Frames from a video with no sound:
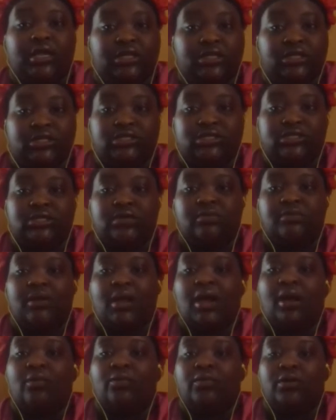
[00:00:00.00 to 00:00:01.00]
edit them.
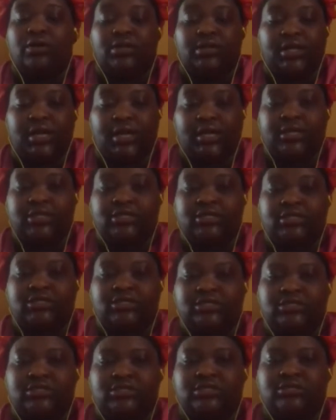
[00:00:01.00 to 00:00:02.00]
I will not
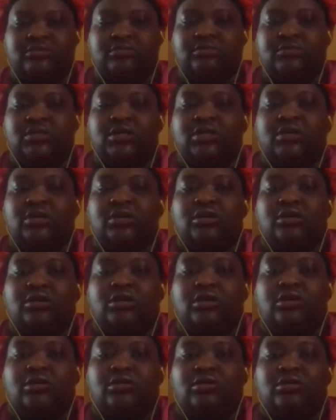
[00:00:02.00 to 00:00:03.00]
edit them.
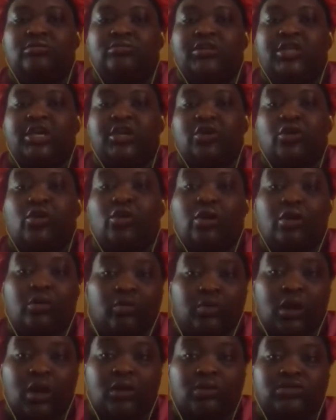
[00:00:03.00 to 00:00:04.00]
They are
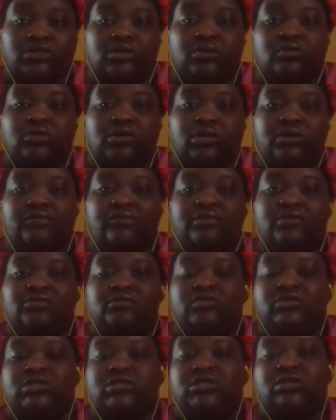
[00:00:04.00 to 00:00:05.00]
raw. So whatever
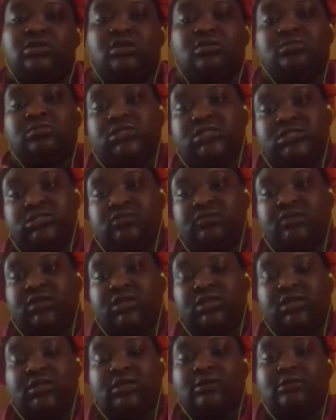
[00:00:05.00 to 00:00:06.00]
you see on this
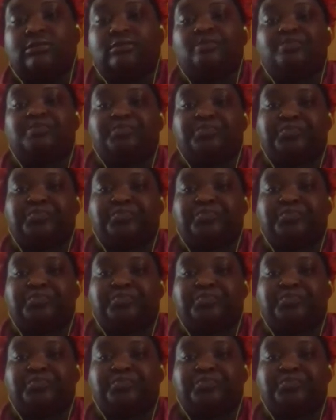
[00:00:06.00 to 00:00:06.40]
video